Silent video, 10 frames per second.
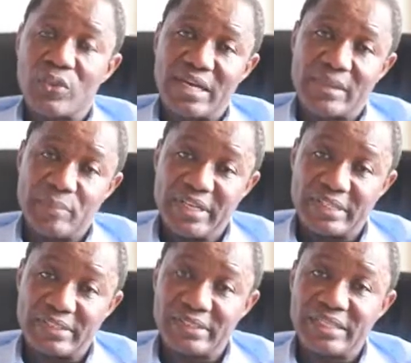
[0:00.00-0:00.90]
and the
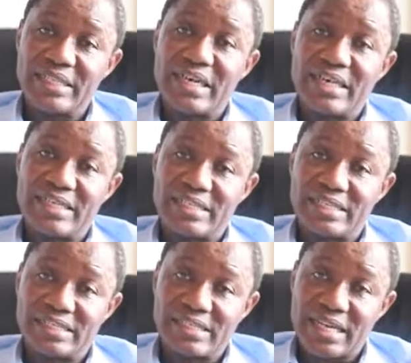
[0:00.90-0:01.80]
middle, and the
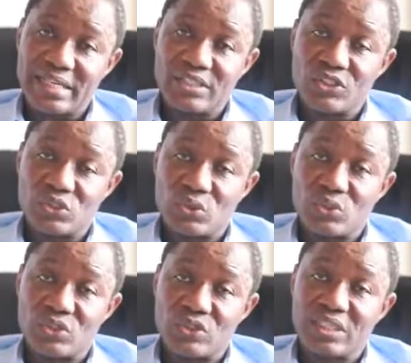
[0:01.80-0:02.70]
southern
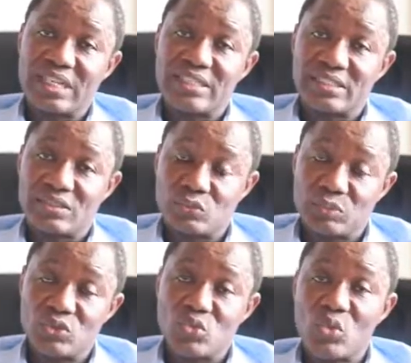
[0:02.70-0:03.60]
zone. So it has
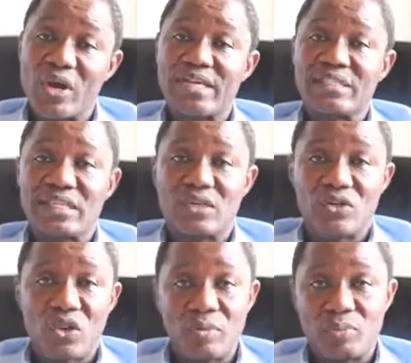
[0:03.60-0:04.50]
been quite a
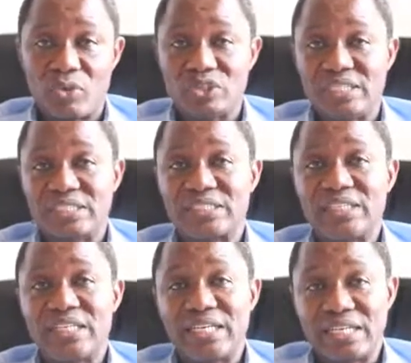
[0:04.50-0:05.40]
long process
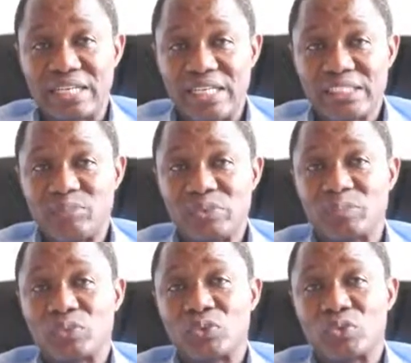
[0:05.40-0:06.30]
in getting
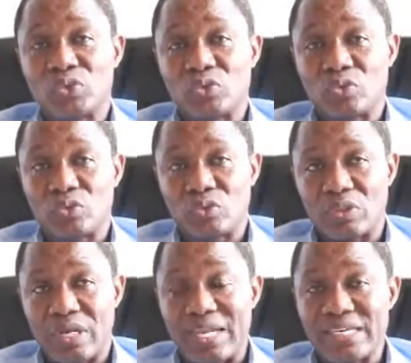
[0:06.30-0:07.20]
people to
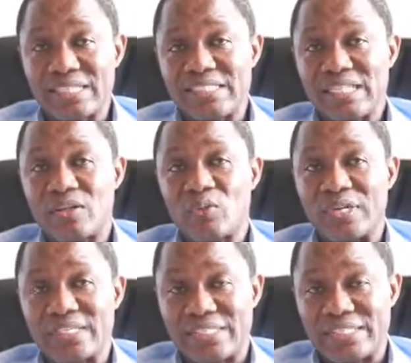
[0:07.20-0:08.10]
understand
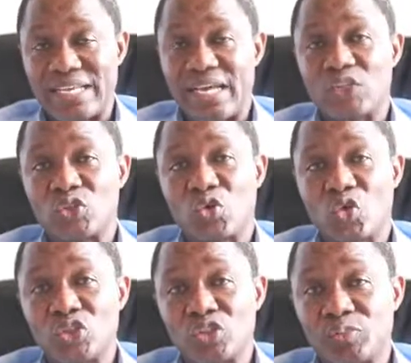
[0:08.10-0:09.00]
what is there and to
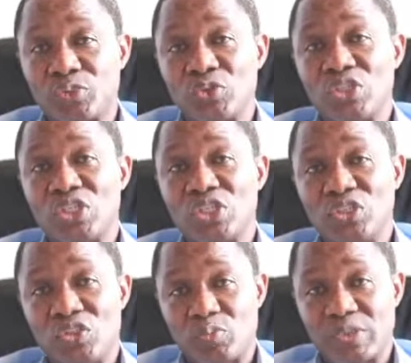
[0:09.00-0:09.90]
contribute
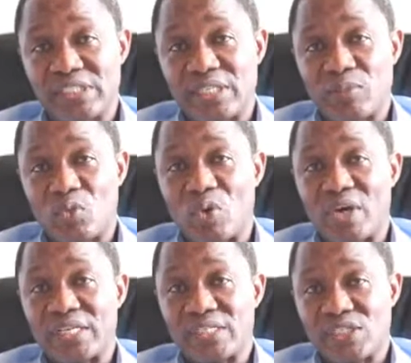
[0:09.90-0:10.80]
to make them
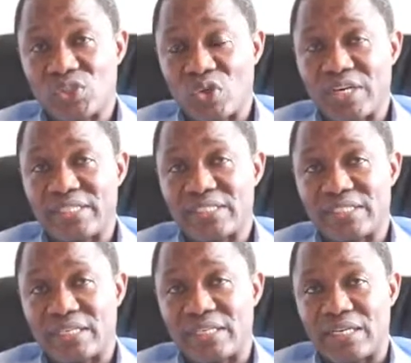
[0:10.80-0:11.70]
quite a solid
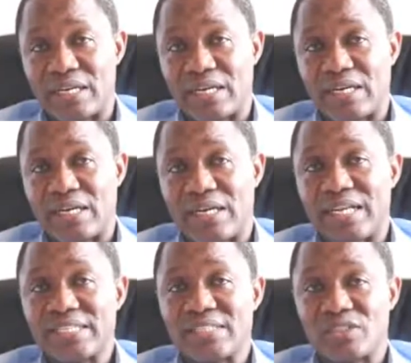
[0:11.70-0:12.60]
and
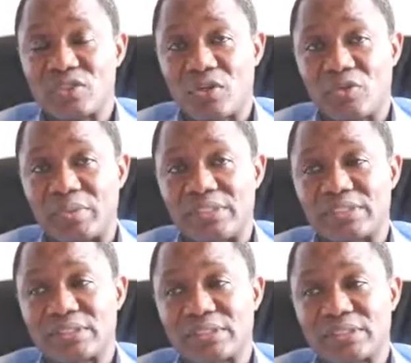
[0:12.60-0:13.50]
lasting
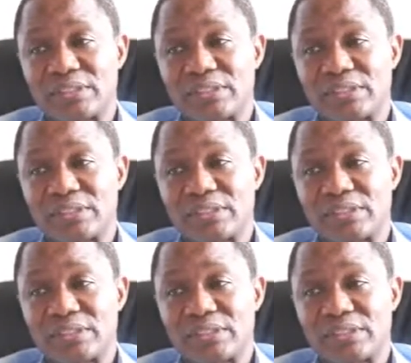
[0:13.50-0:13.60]
documents.